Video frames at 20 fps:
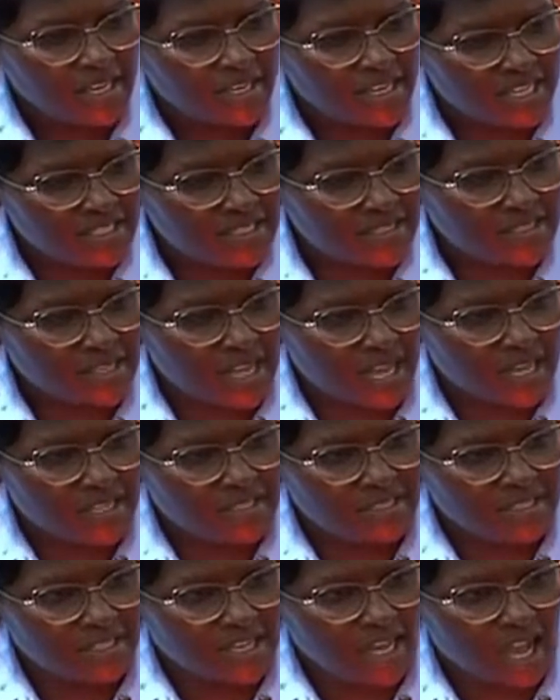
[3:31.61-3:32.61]
Let
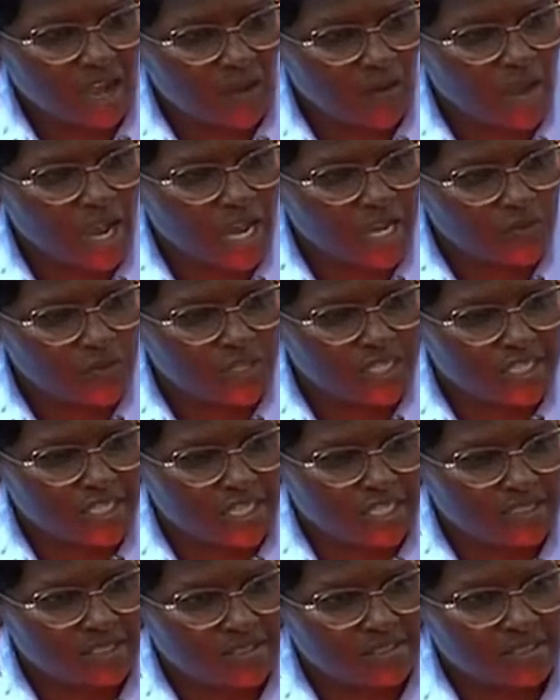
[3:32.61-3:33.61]
us, how I wish
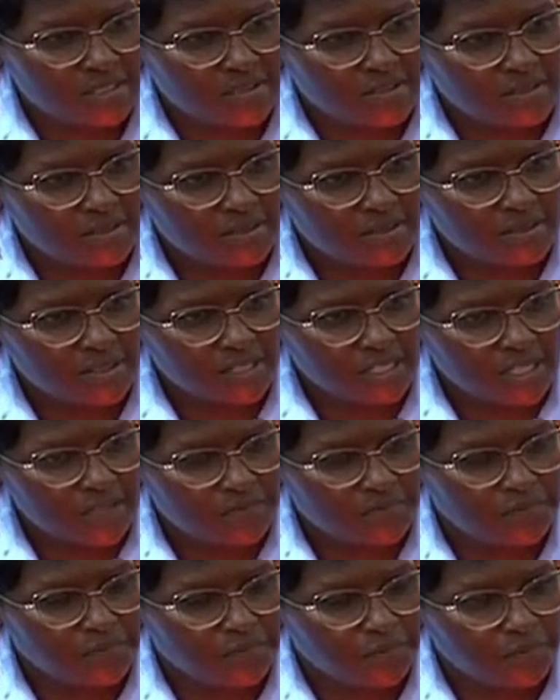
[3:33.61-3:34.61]
that
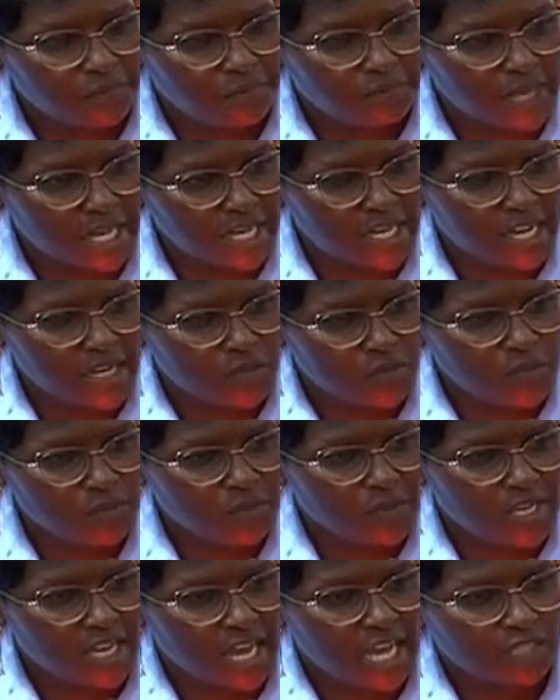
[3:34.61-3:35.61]
if men and
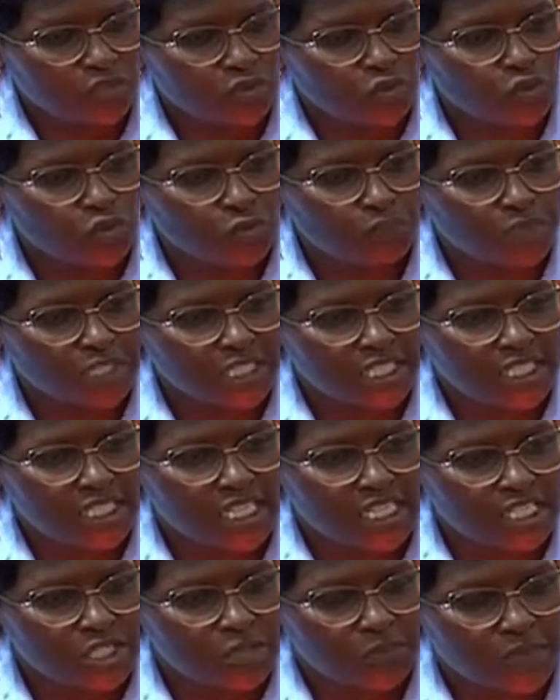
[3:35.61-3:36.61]
women are to compete
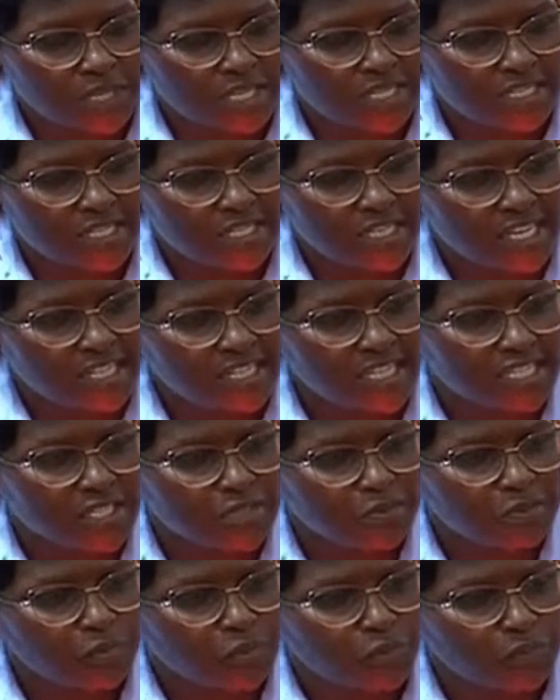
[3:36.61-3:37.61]
in any space, let
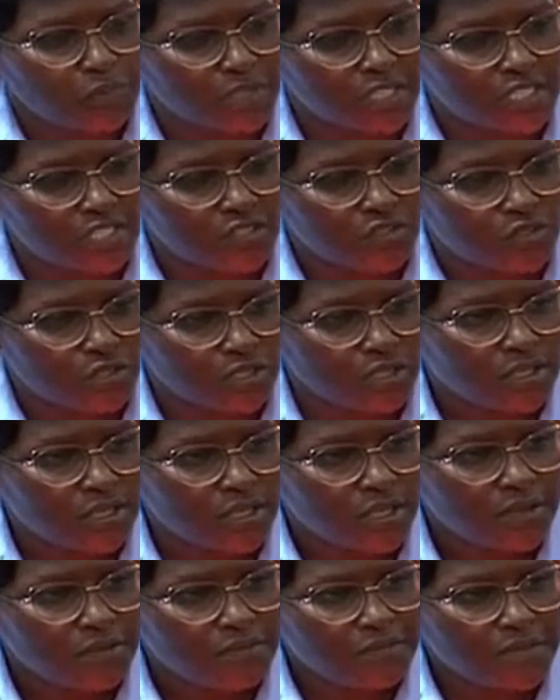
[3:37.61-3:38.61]
this competition
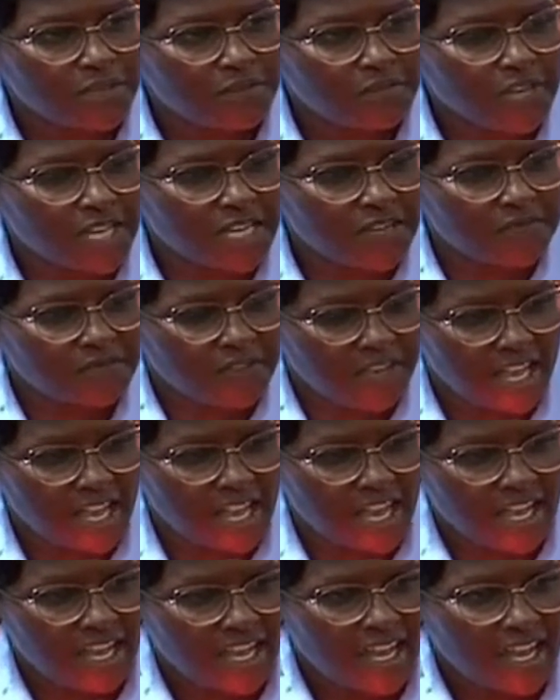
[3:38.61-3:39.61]
be very
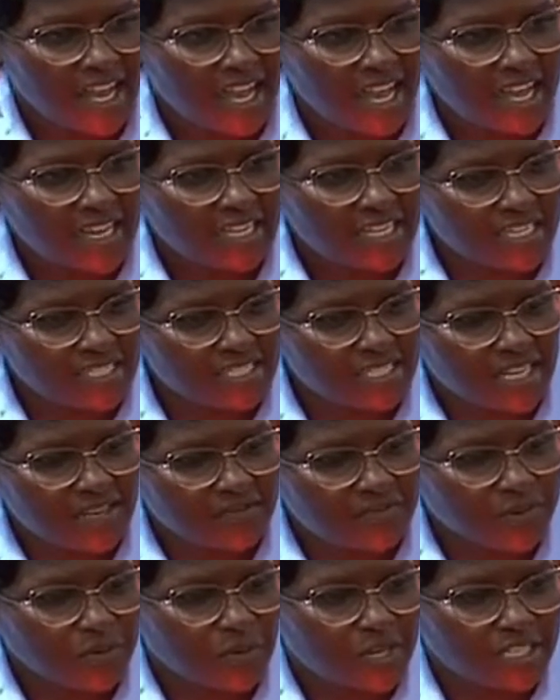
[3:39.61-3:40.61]
fair and let
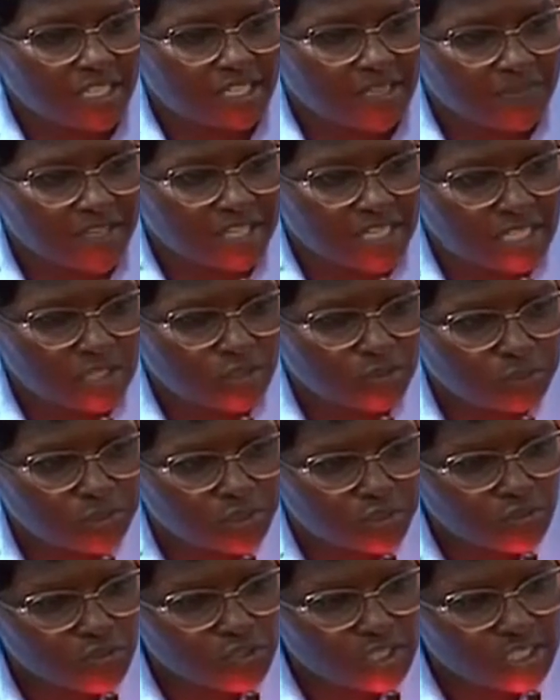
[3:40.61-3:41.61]
everyone given an
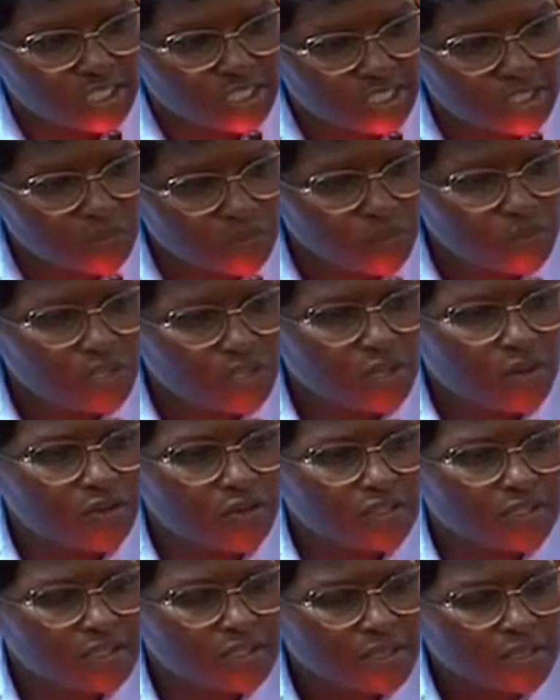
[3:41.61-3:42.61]
opportunity
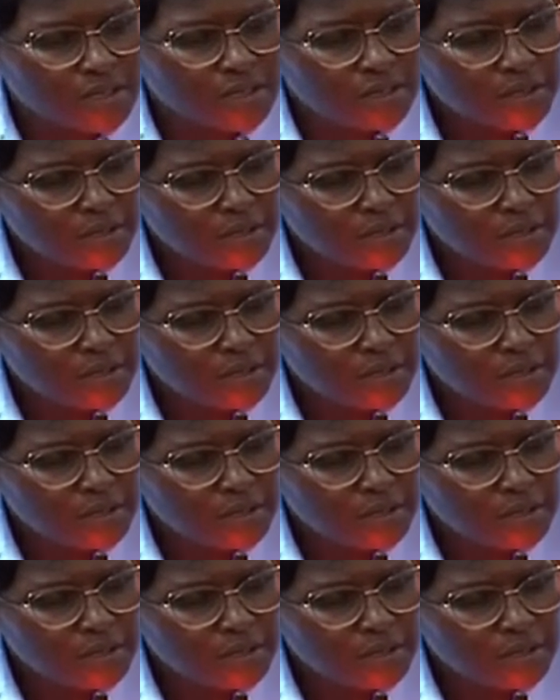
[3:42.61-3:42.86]
without